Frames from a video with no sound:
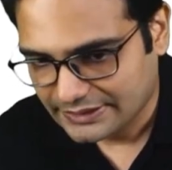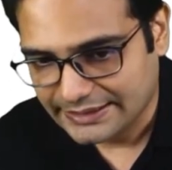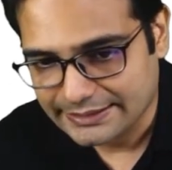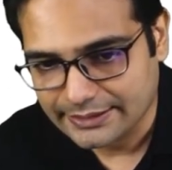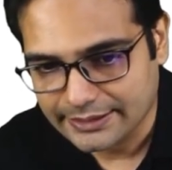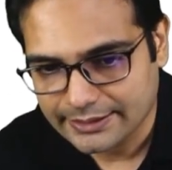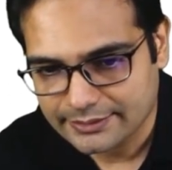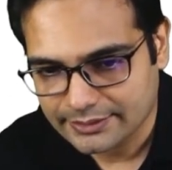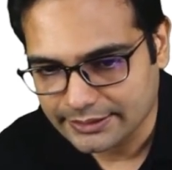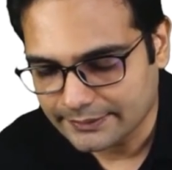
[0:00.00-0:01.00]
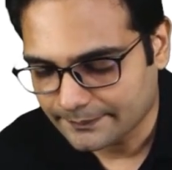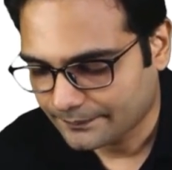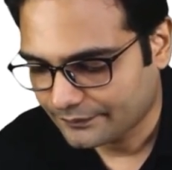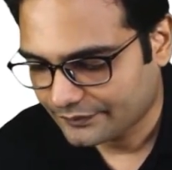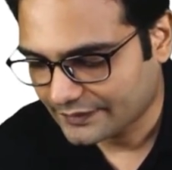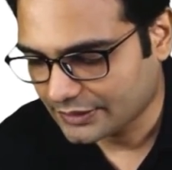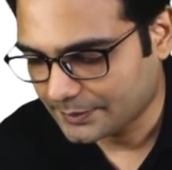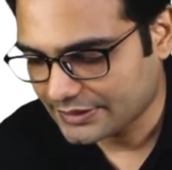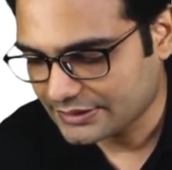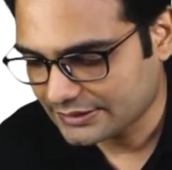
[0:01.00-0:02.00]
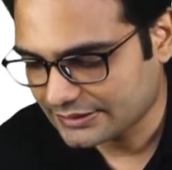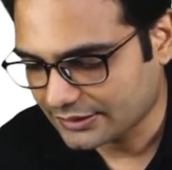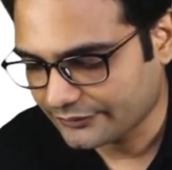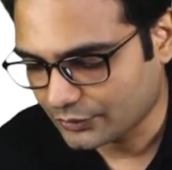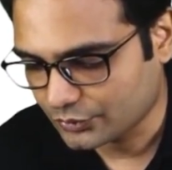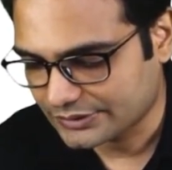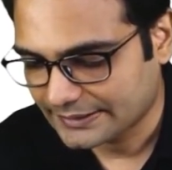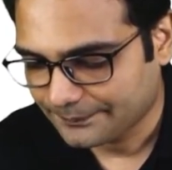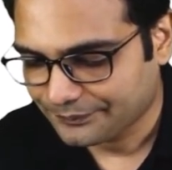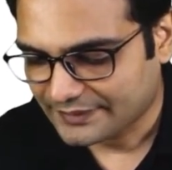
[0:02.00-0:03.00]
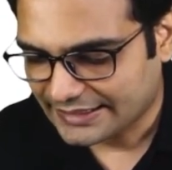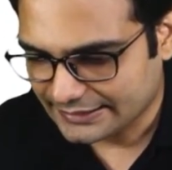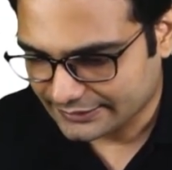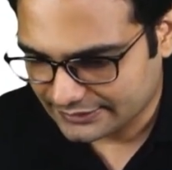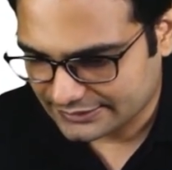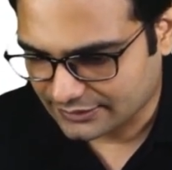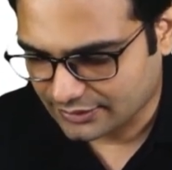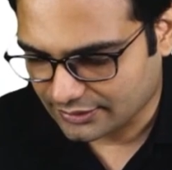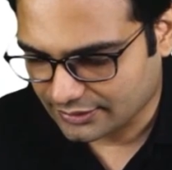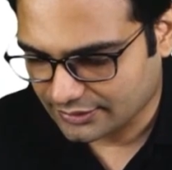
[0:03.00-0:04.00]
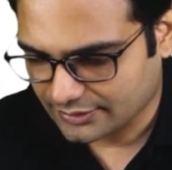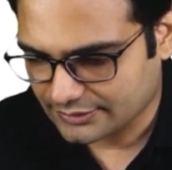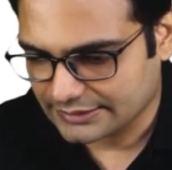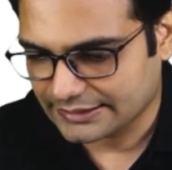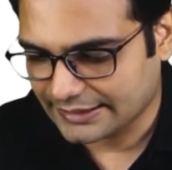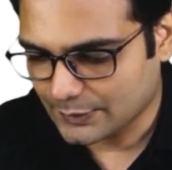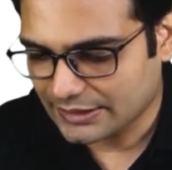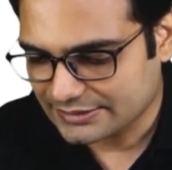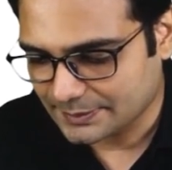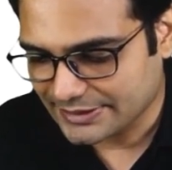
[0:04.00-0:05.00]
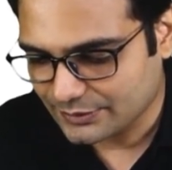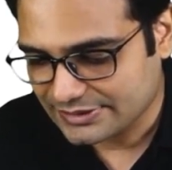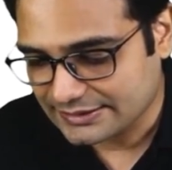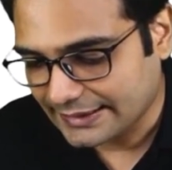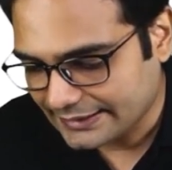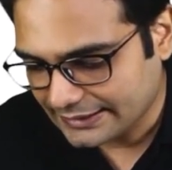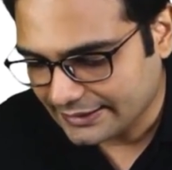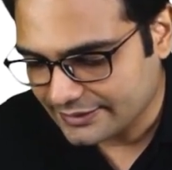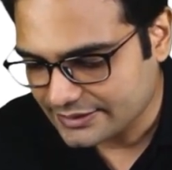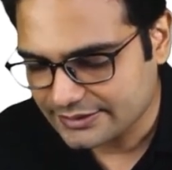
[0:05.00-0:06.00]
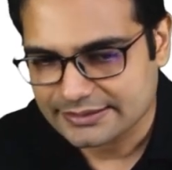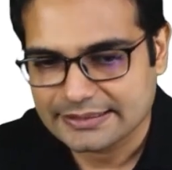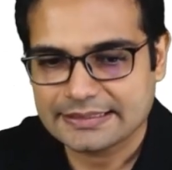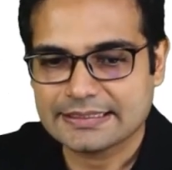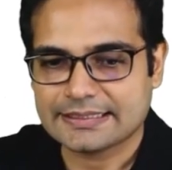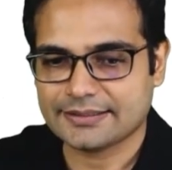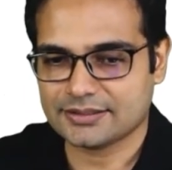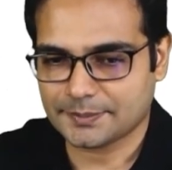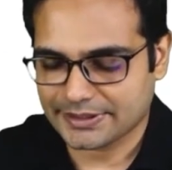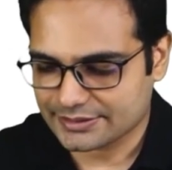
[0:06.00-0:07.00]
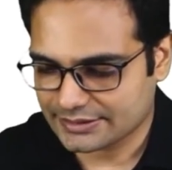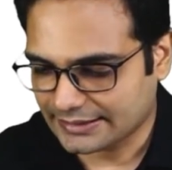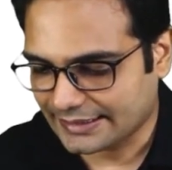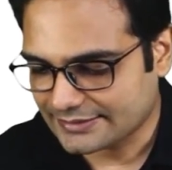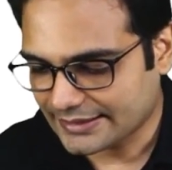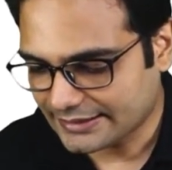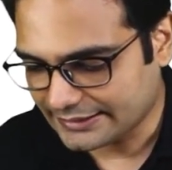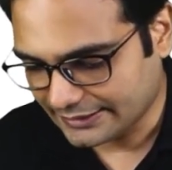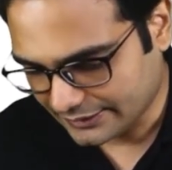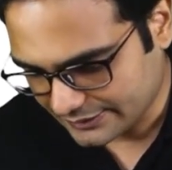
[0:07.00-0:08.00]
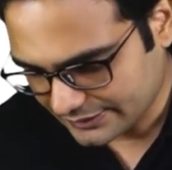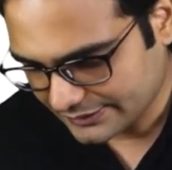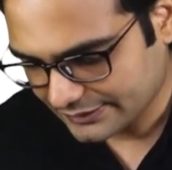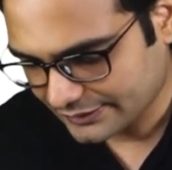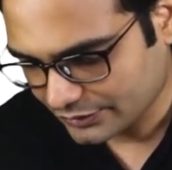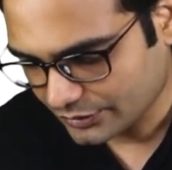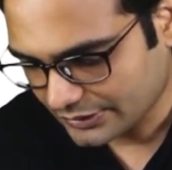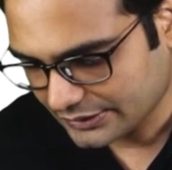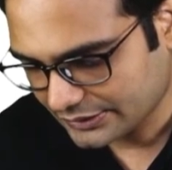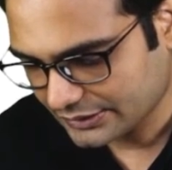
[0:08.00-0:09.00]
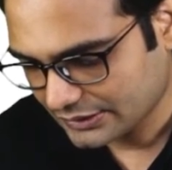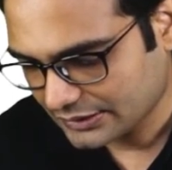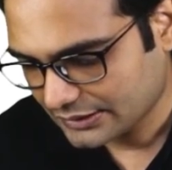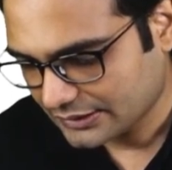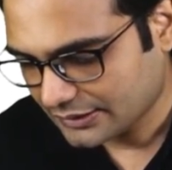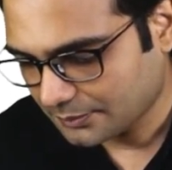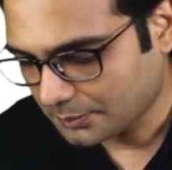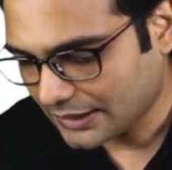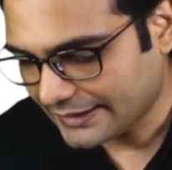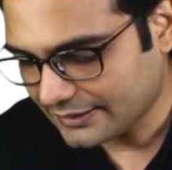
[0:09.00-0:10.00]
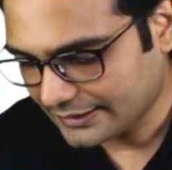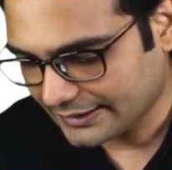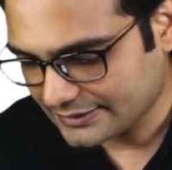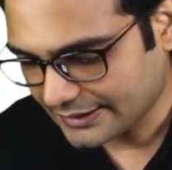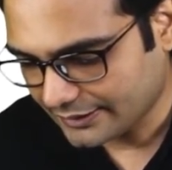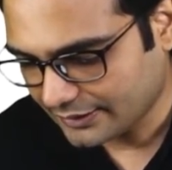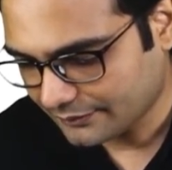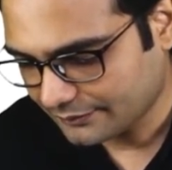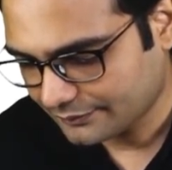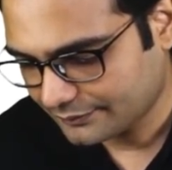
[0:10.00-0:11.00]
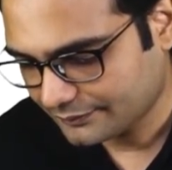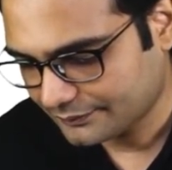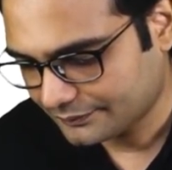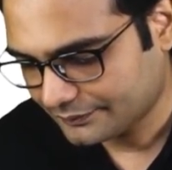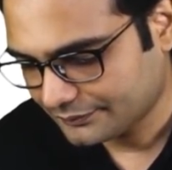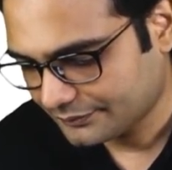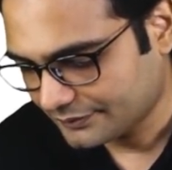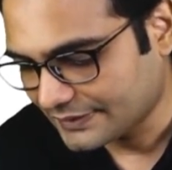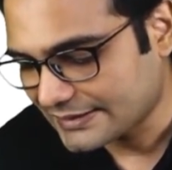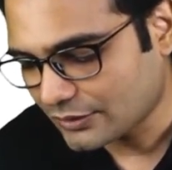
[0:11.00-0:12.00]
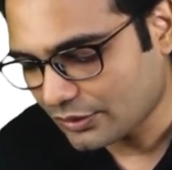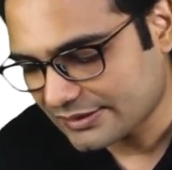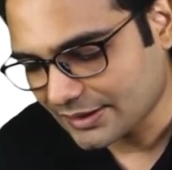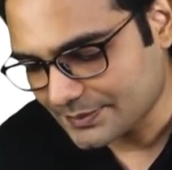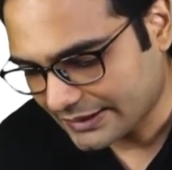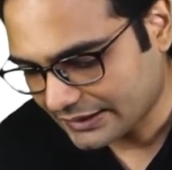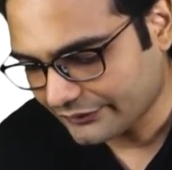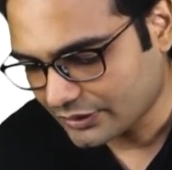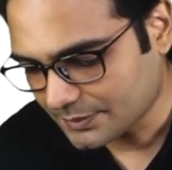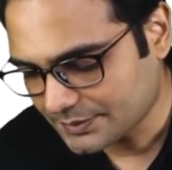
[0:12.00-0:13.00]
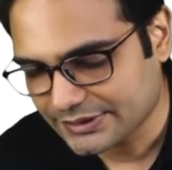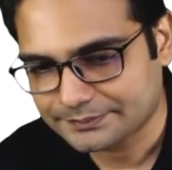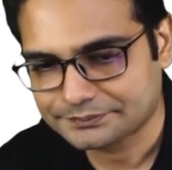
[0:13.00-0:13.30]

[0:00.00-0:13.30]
In grade 3, the patient is confused. In grade 1, patient was slightly anxious. Here the patient anxiety decreases. So it is mild anxiety. These are all subjective terms.